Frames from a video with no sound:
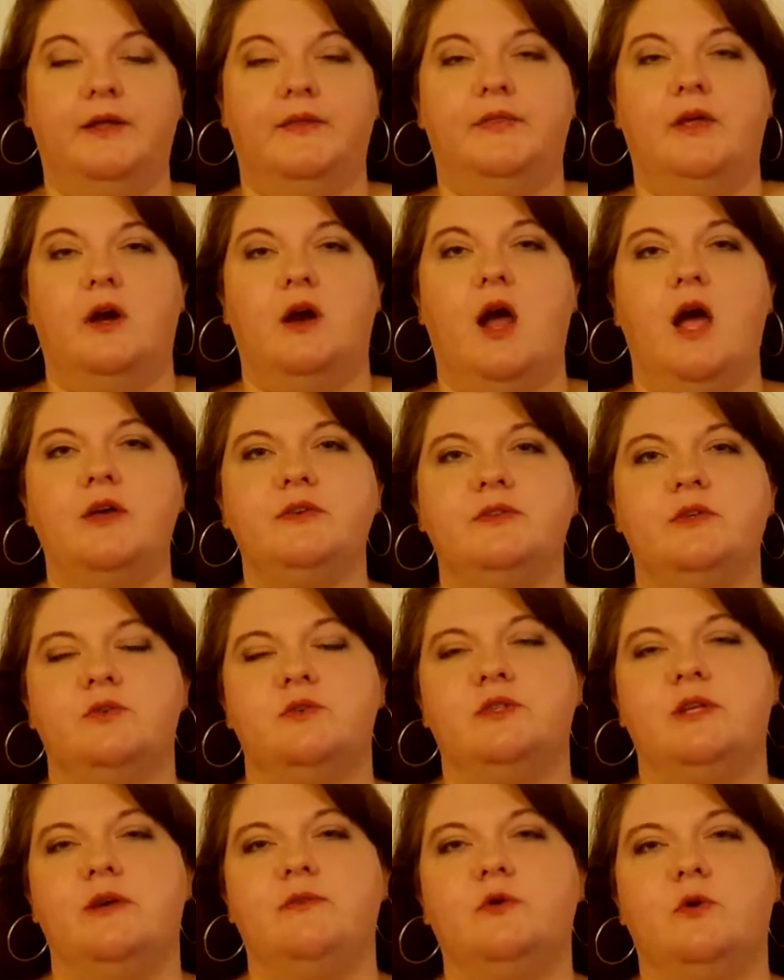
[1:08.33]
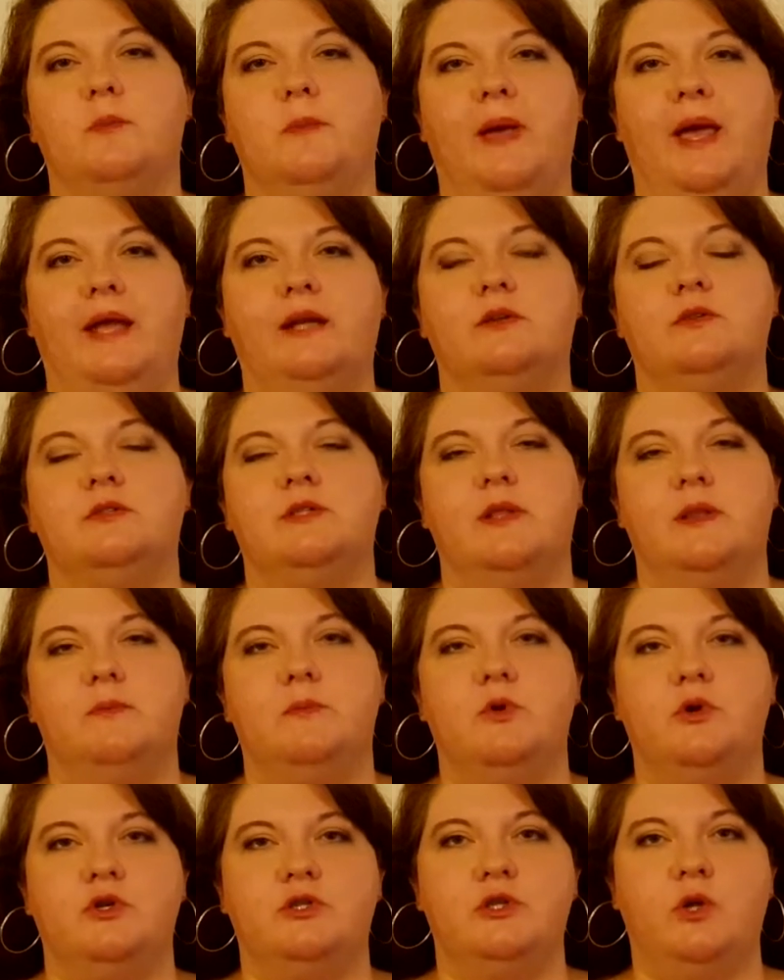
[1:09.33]
There are also several panels in the
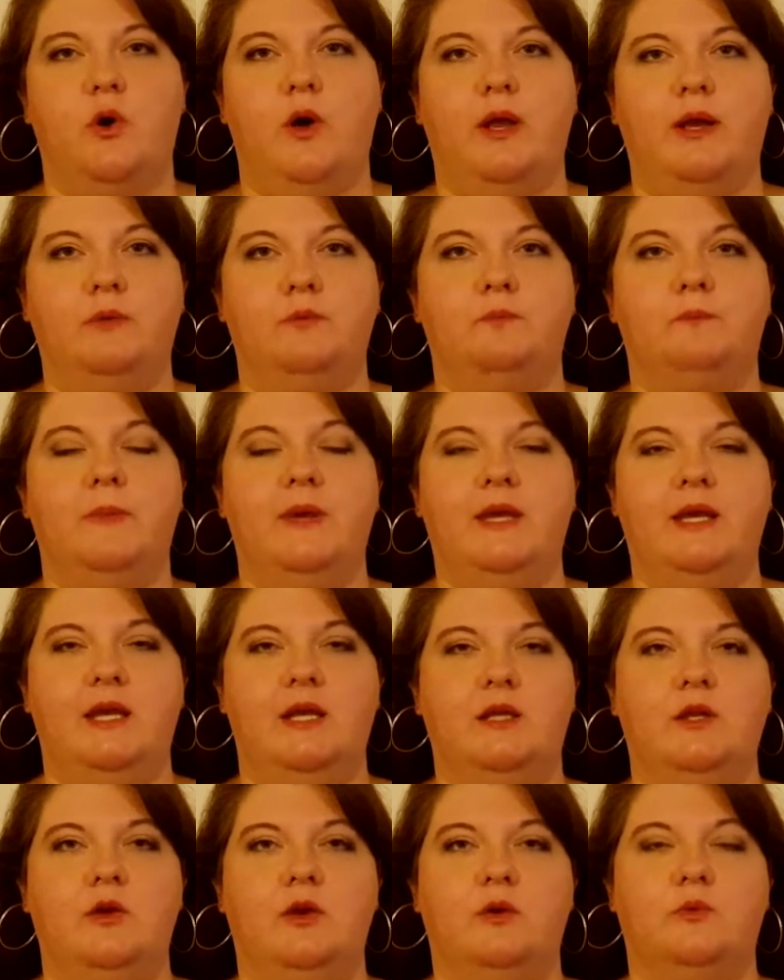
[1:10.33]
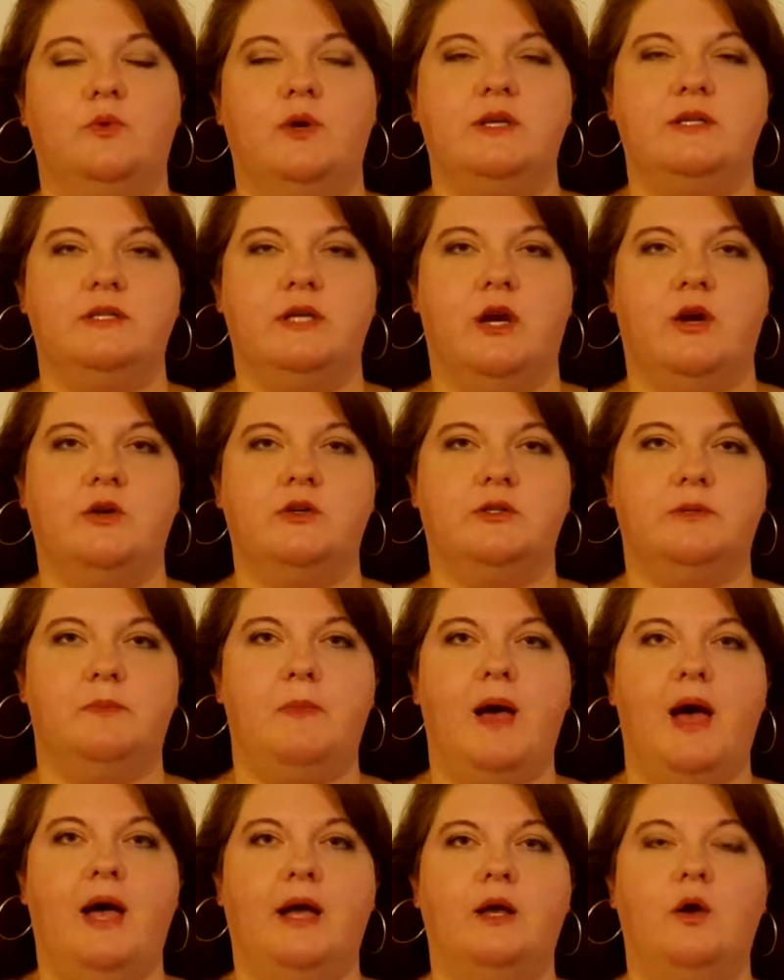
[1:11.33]
book showing Binky doing research
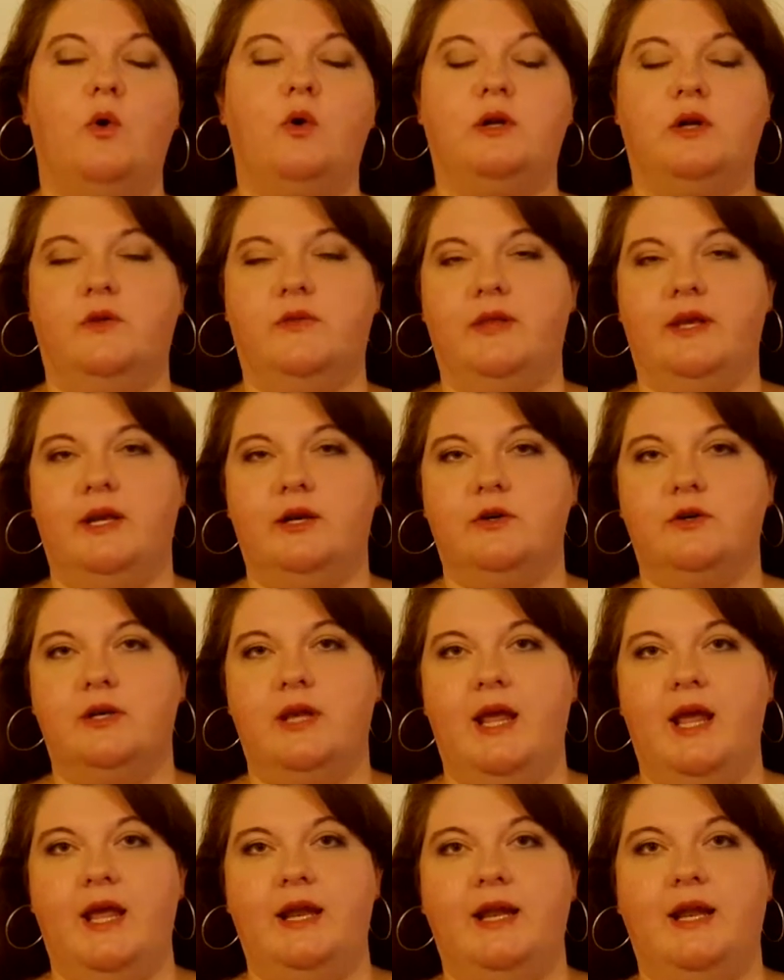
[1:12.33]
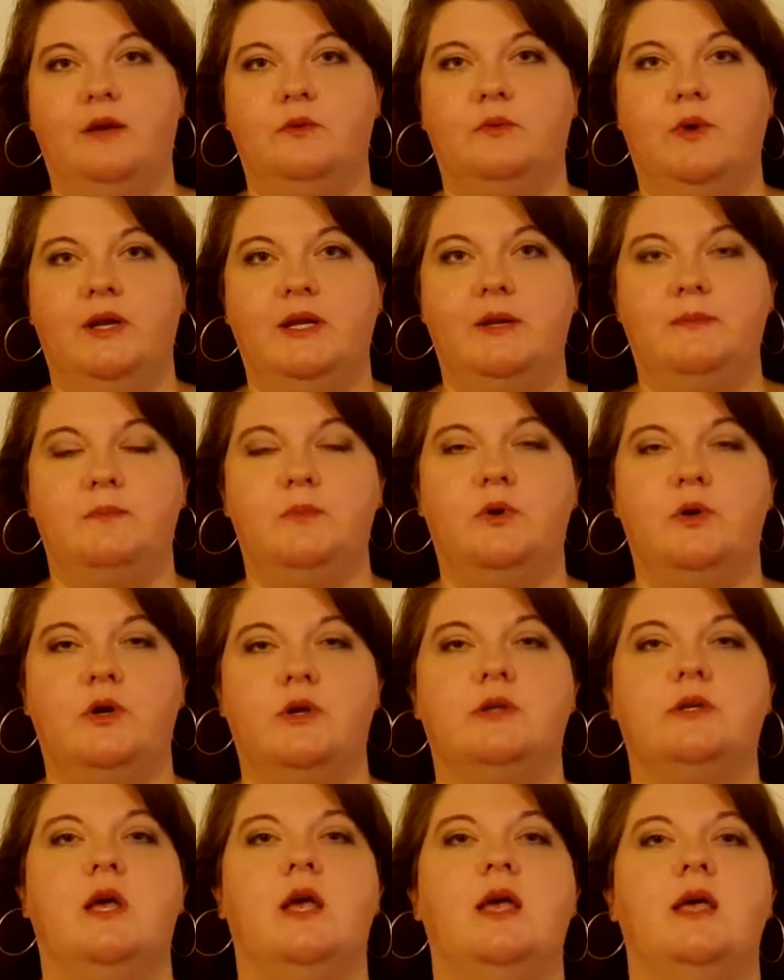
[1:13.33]
by going on the internet and reading
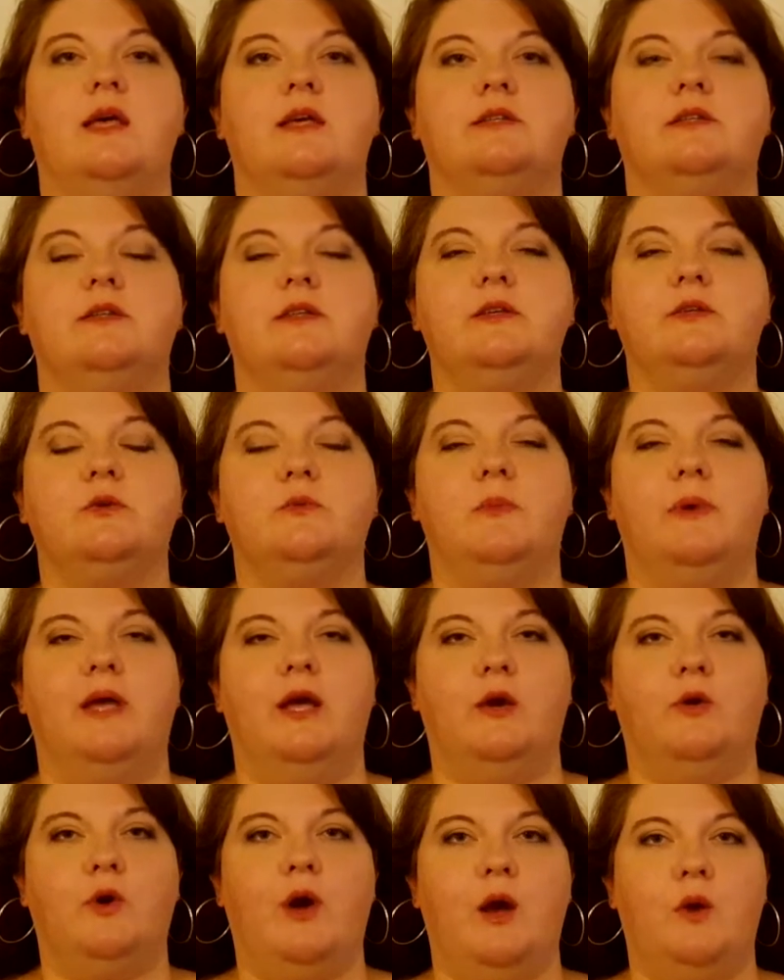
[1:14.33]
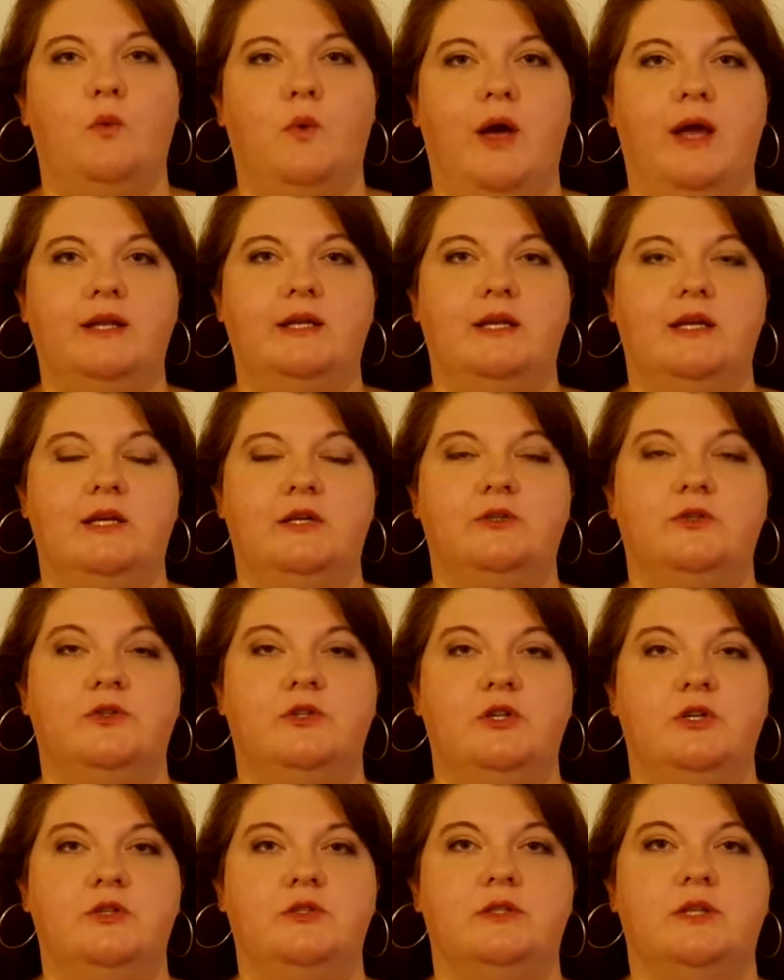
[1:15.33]
books. So this will be a great way to
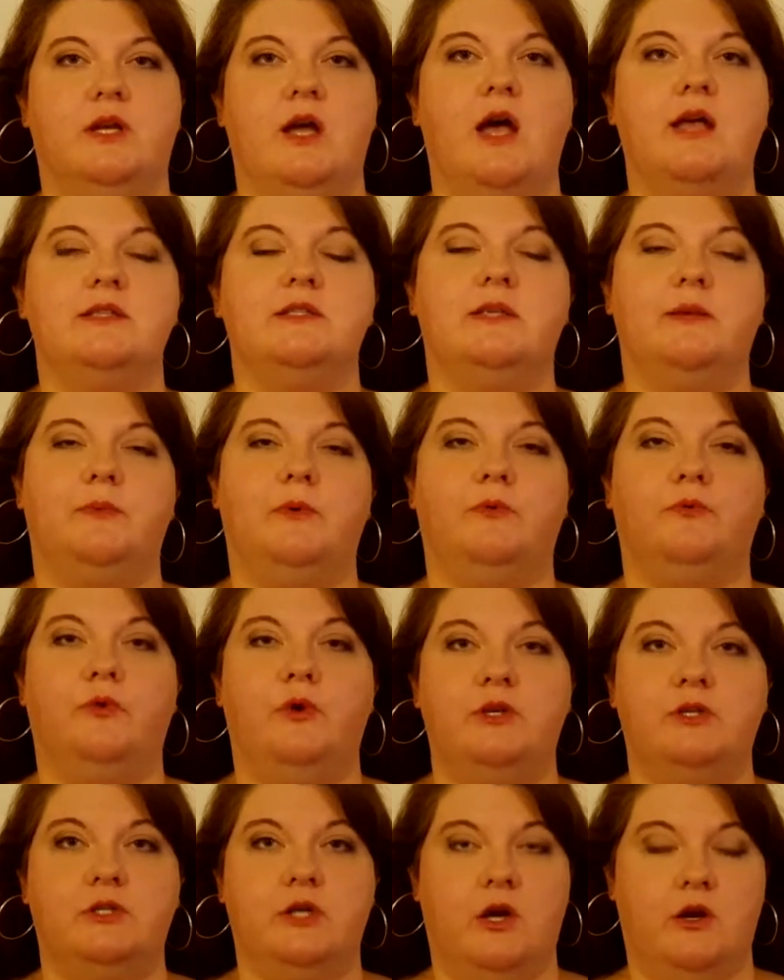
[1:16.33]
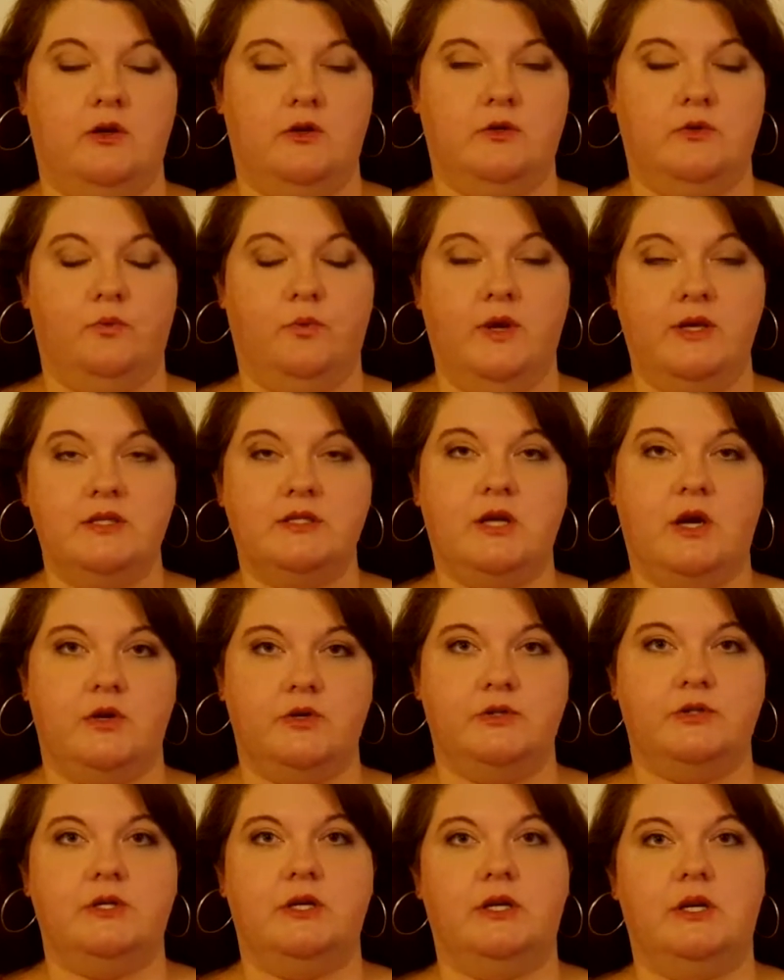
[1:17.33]
introduce the concept of
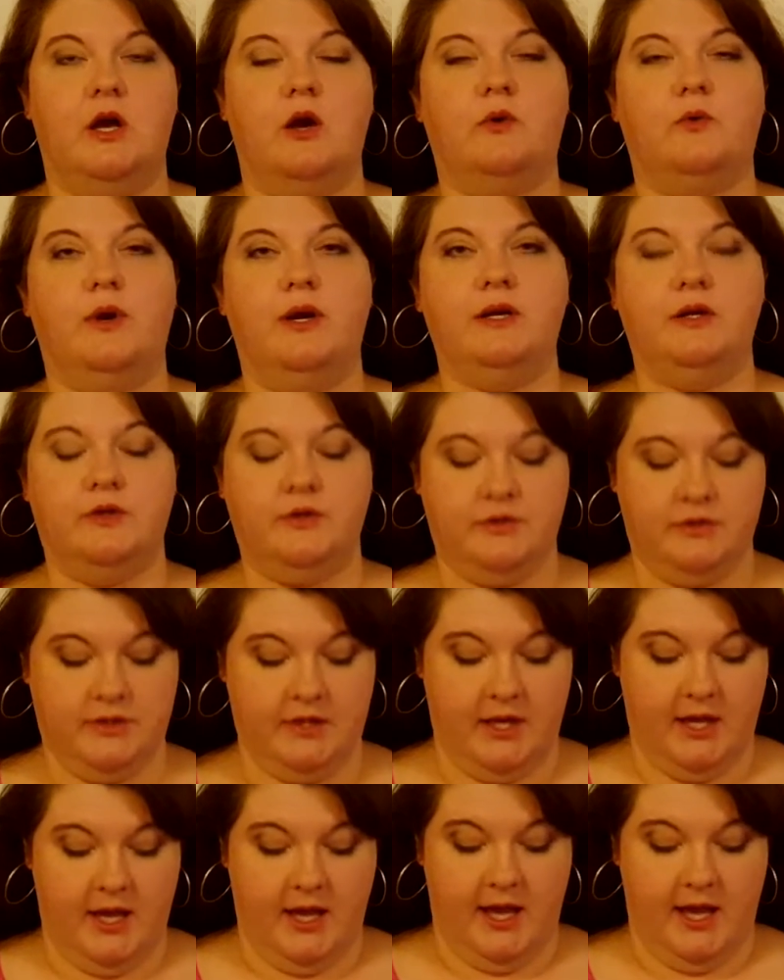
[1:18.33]
research to young readers.